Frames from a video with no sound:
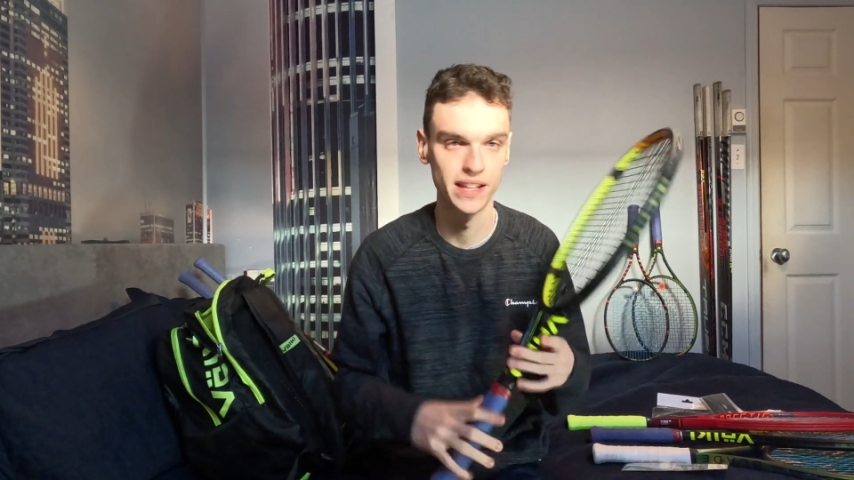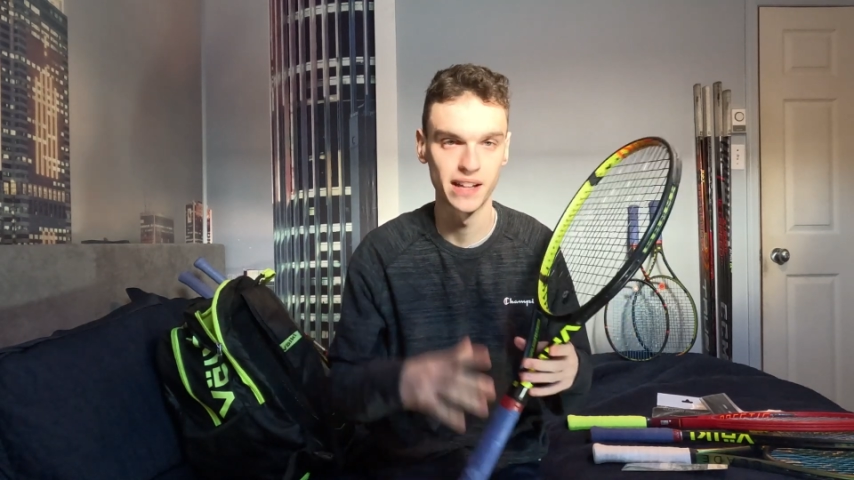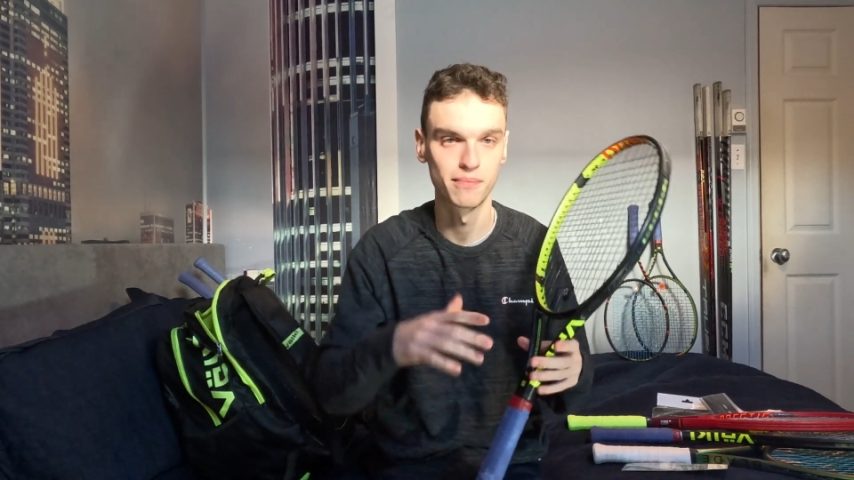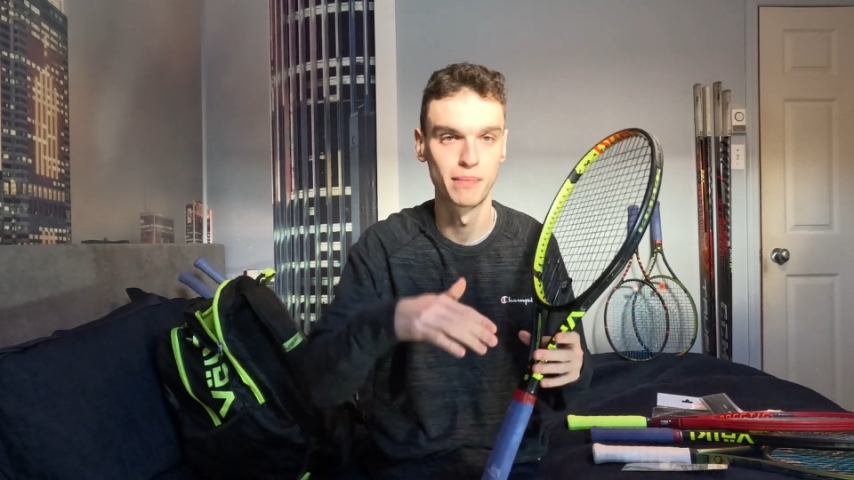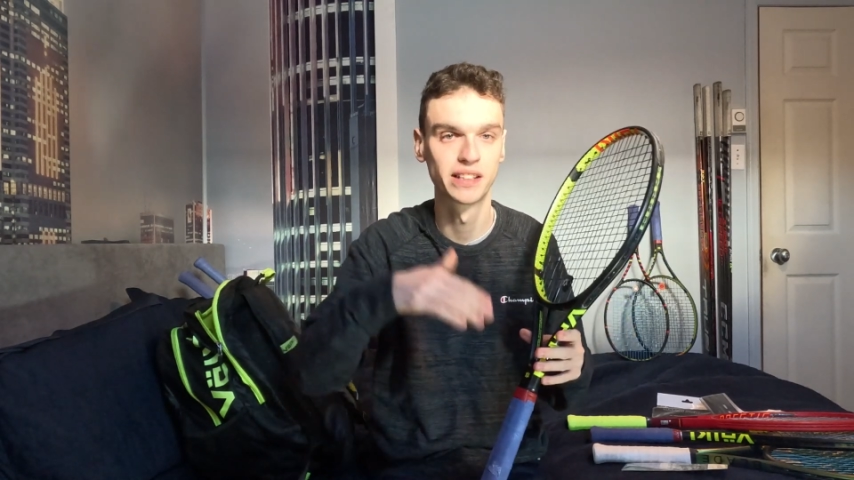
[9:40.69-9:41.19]

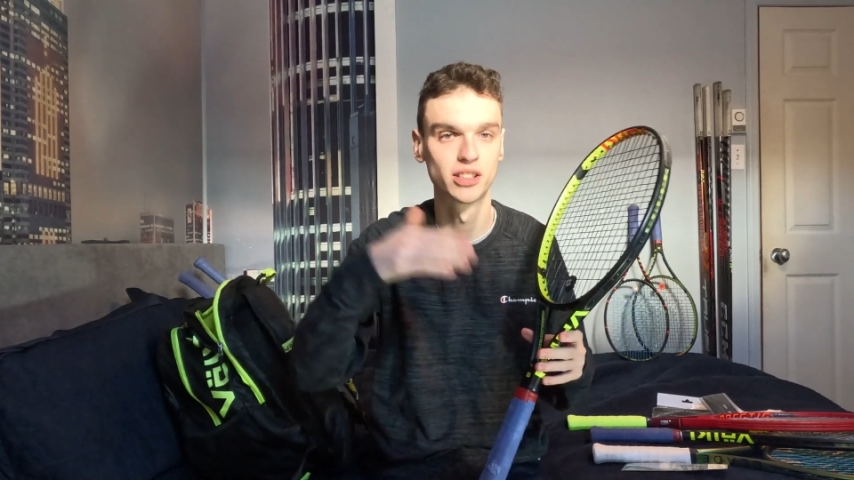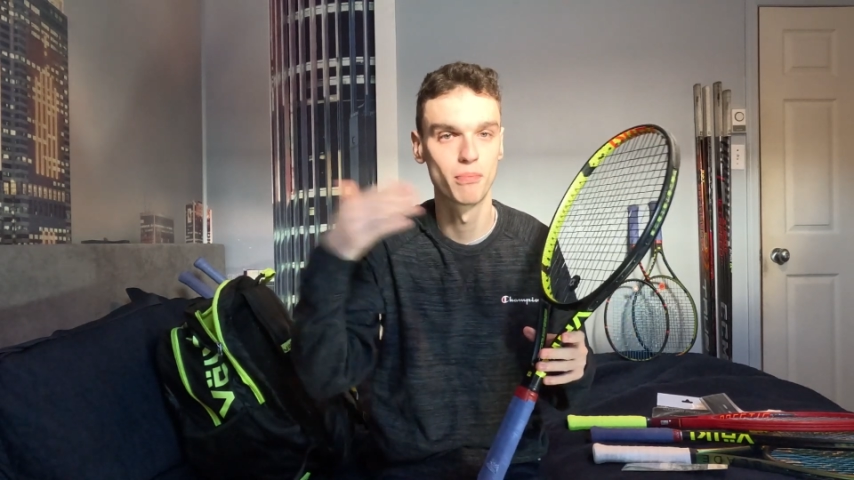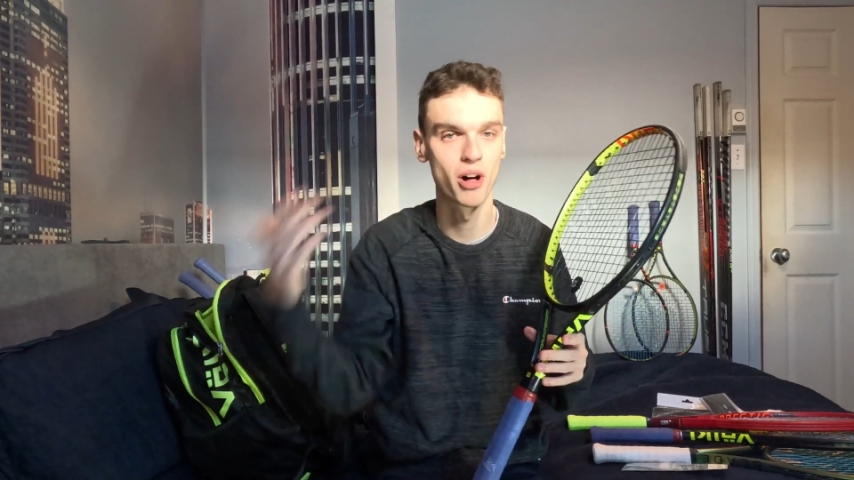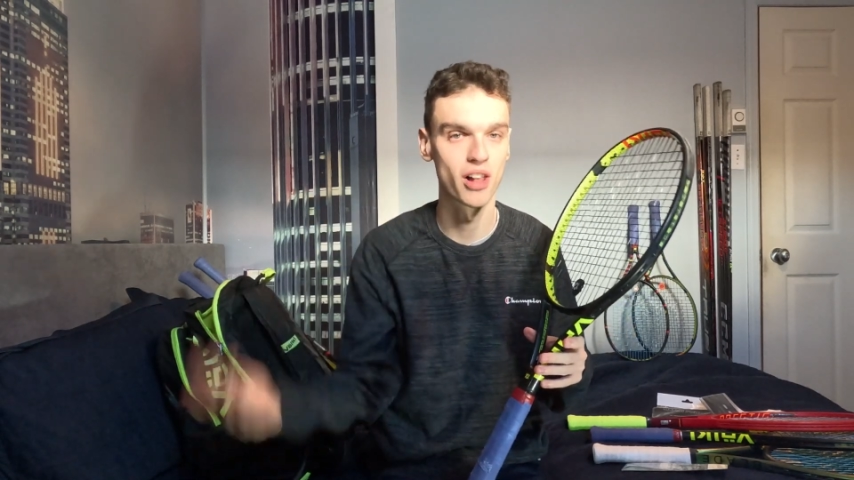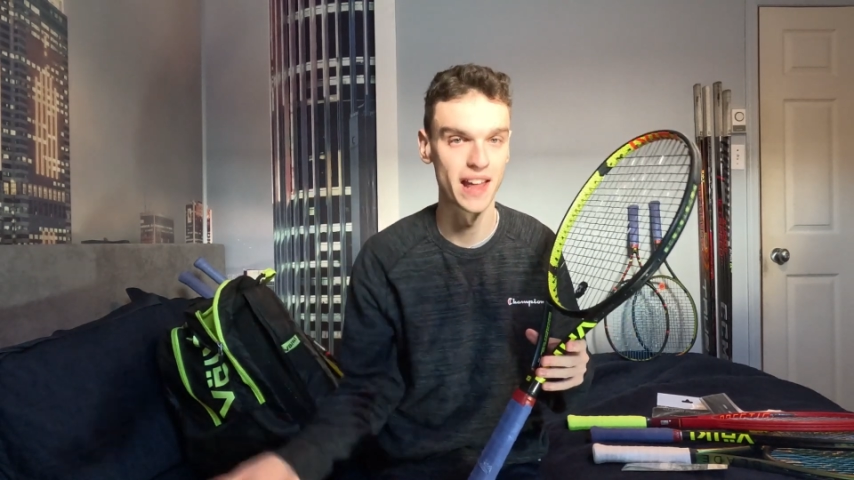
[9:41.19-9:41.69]
that makes the
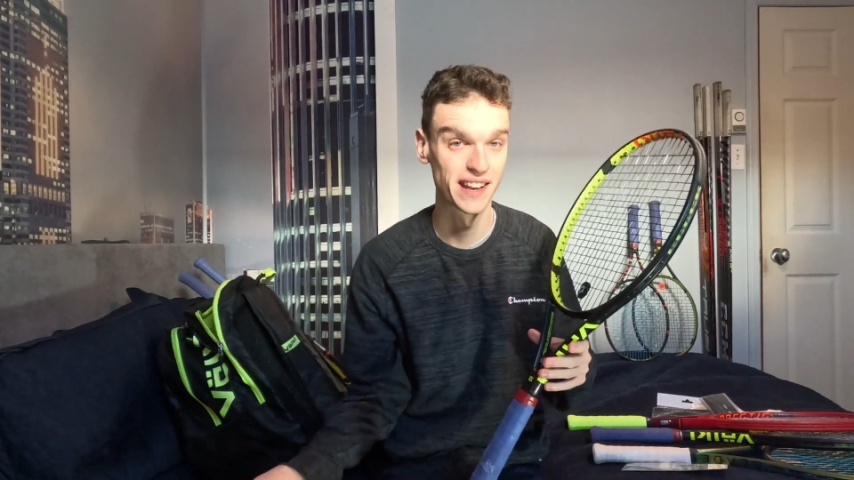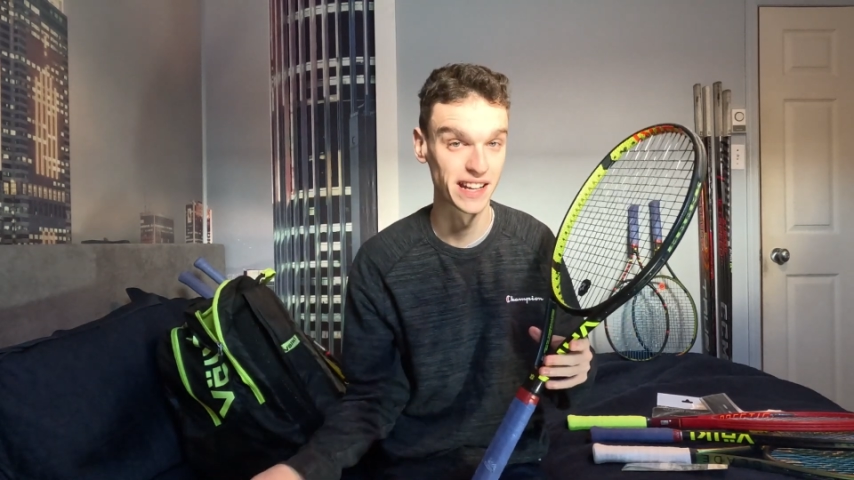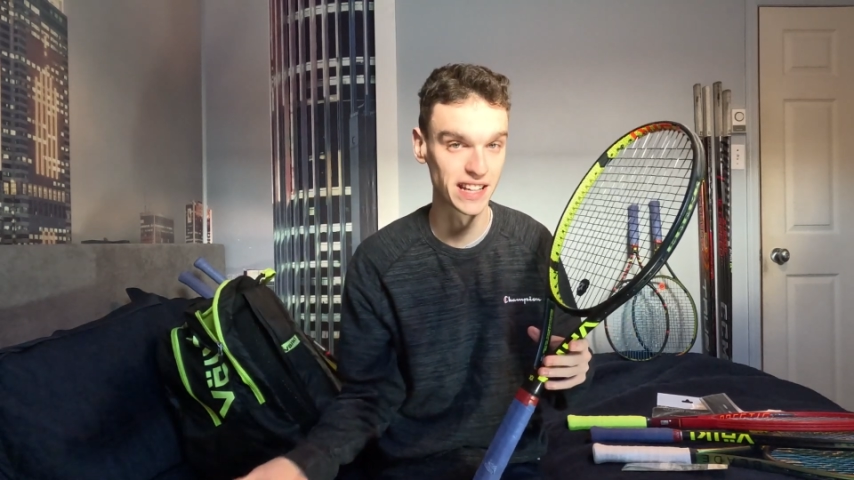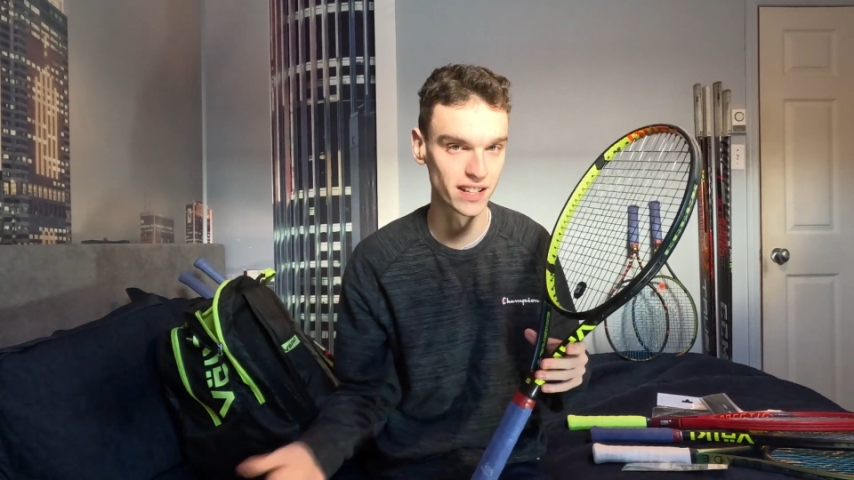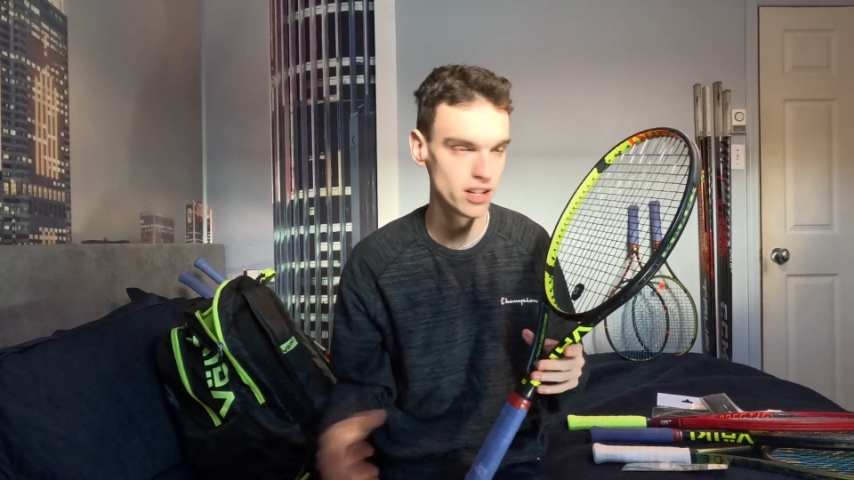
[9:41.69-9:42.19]
ball land
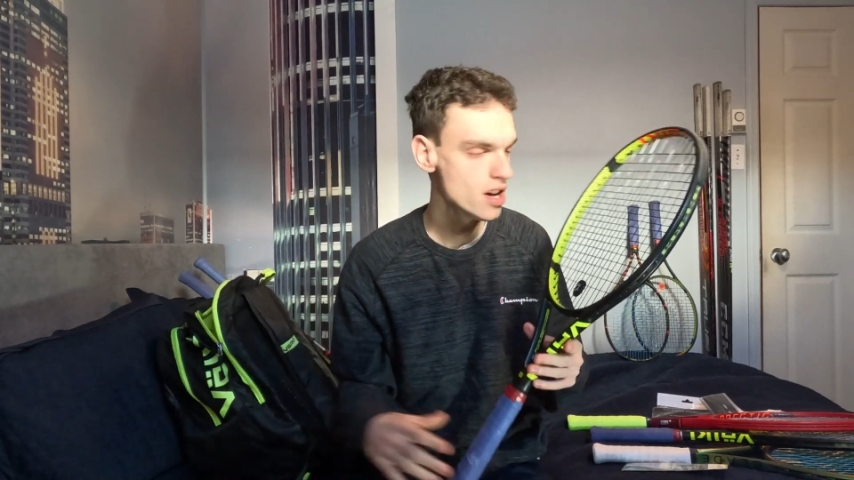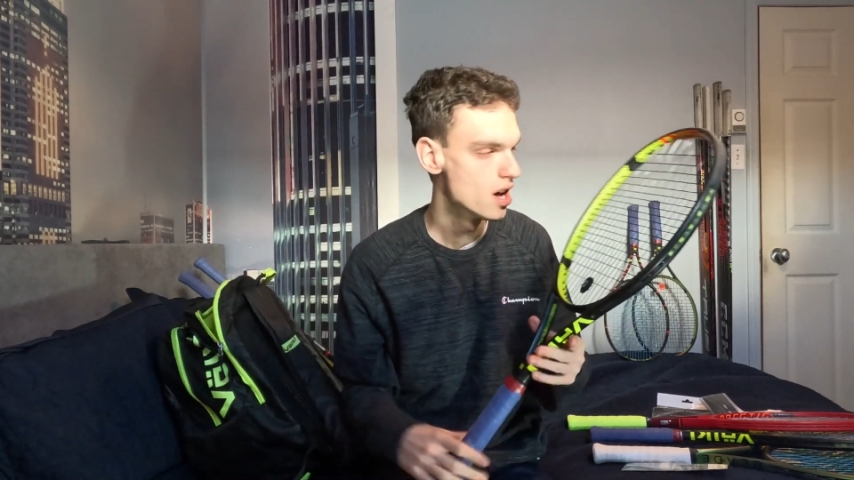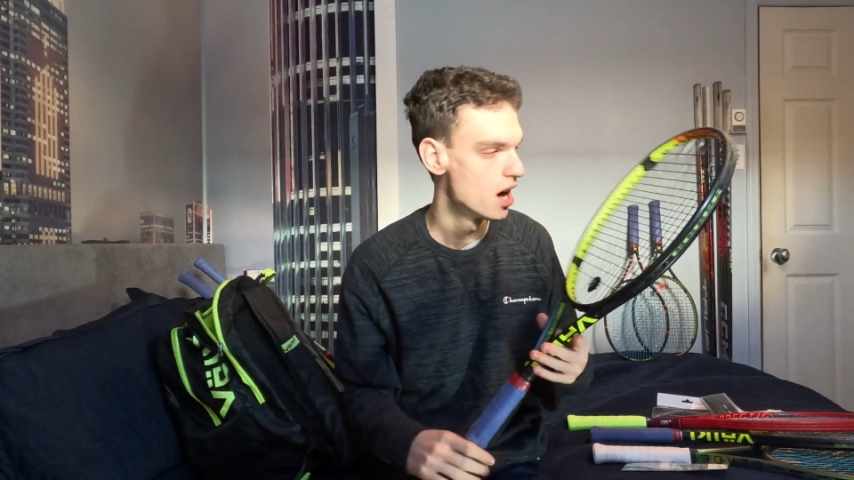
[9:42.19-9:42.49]
in.